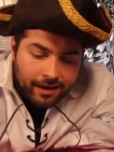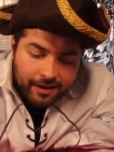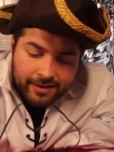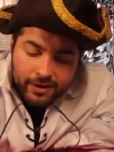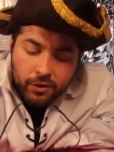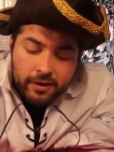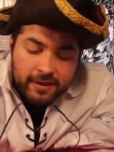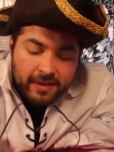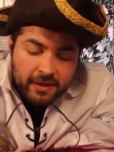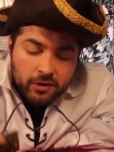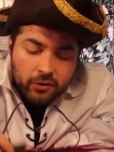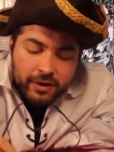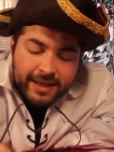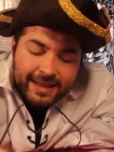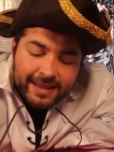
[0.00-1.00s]
The only thing that
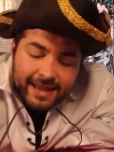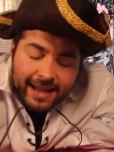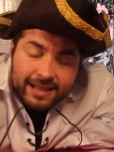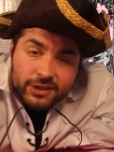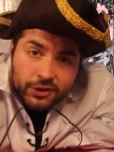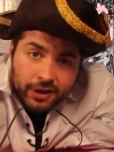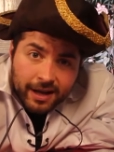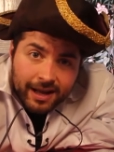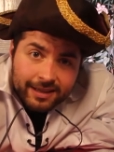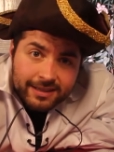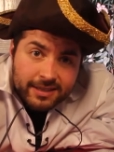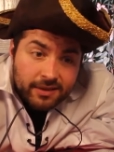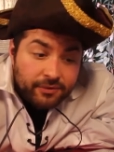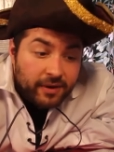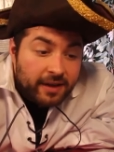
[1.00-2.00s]
really guides your hand is
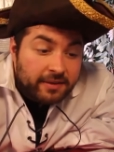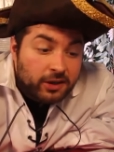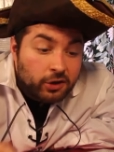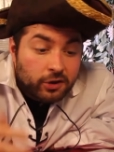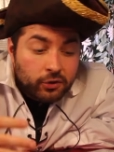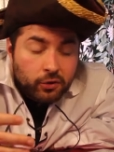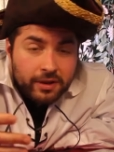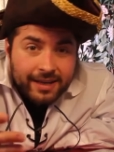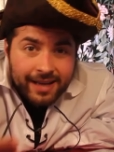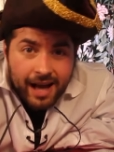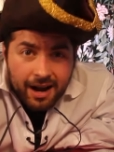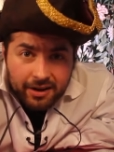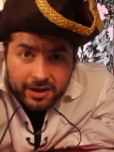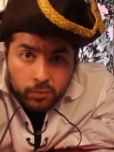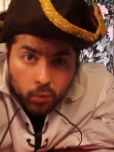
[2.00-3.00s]
the fact that you can only
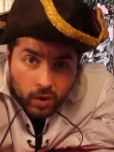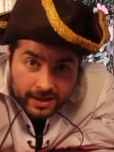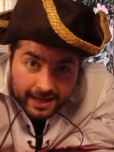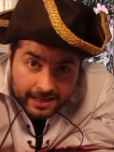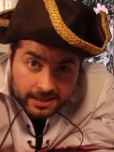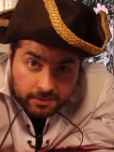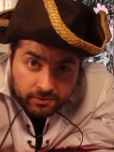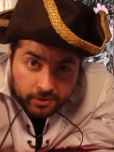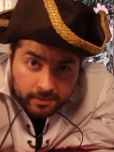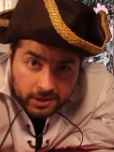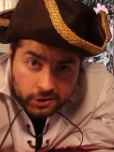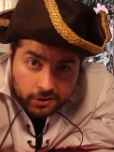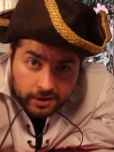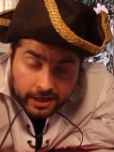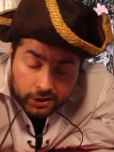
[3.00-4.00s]
carry one item from
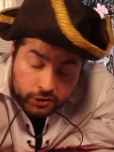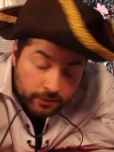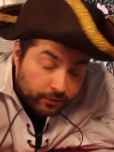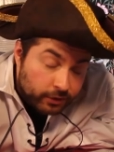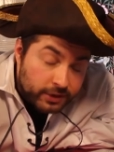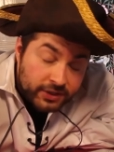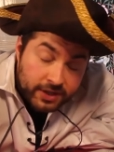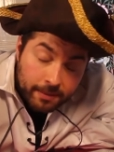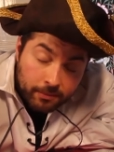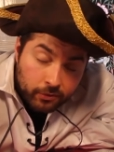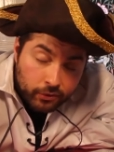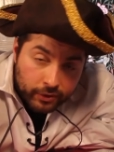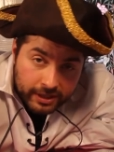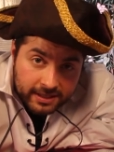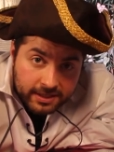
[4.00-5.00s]
each location for some
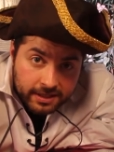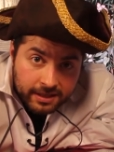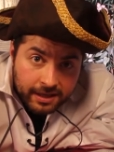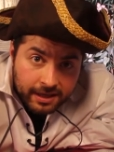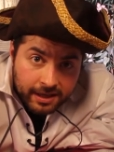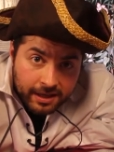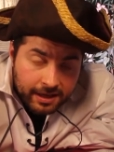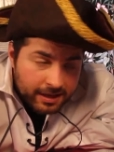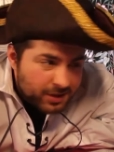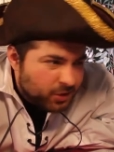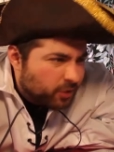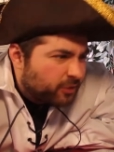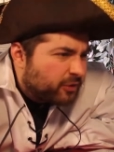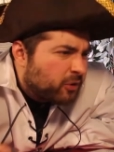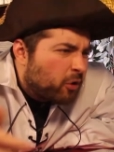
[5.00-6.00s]
reason. So
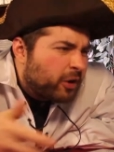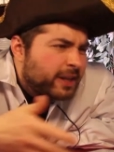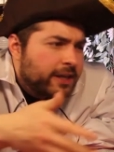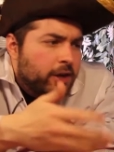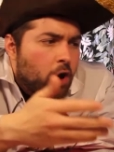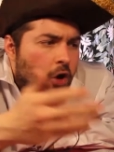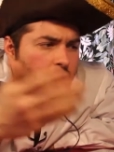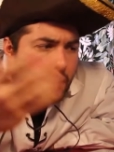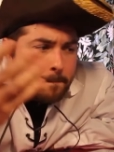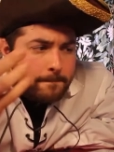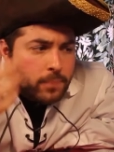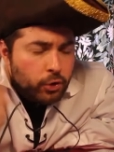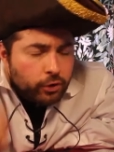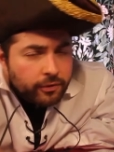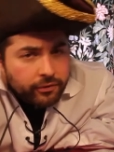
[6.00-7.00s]
if you've already got a
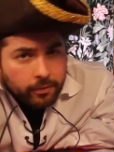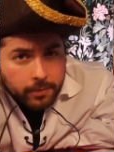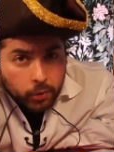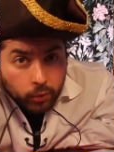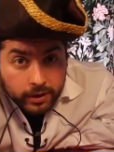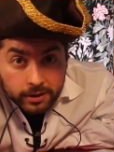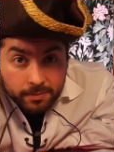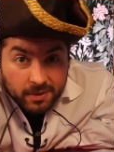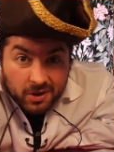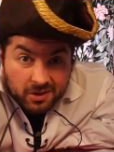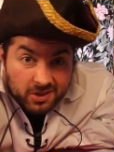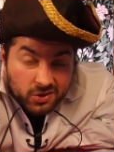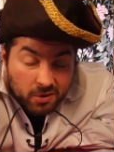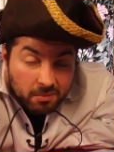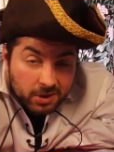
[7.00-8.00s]
book from the windmill,
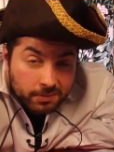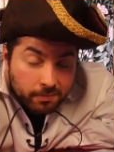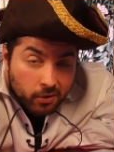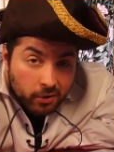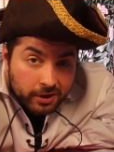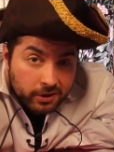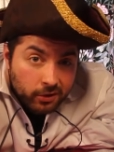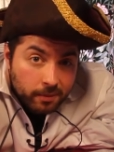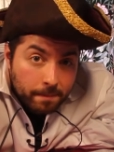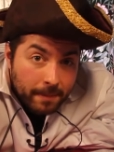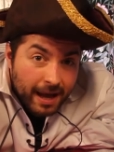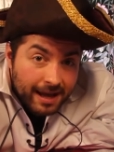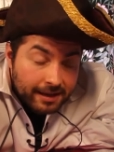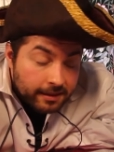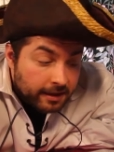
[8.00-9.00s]
there's not much point going
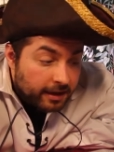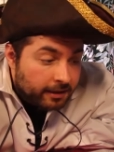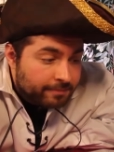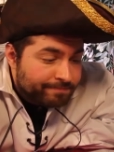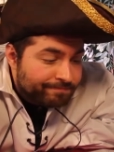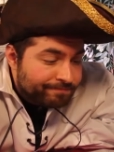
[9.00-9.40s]
back there.